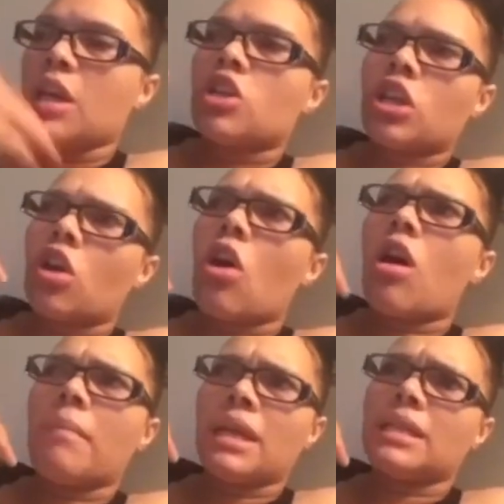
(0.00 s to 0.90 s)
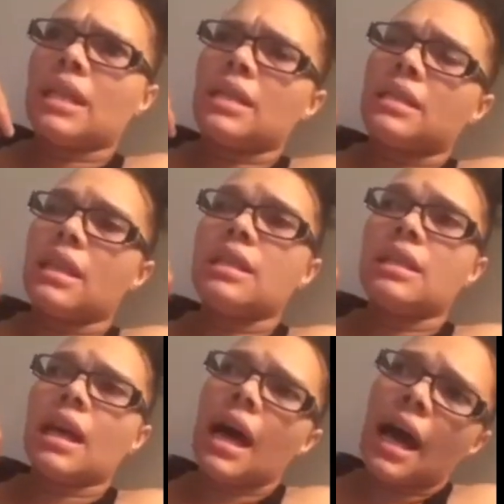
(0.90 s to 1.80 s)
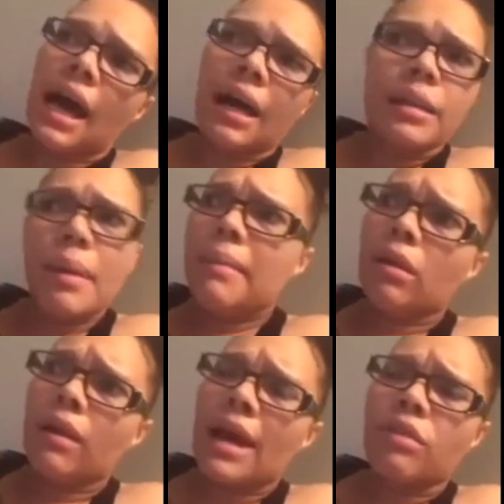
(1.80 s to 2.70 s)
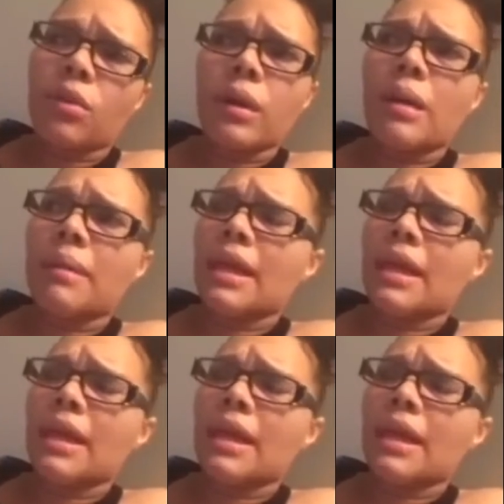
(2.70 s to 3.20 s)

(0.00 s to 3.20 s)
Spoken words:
She called me and said, sis, the baby don't have a crib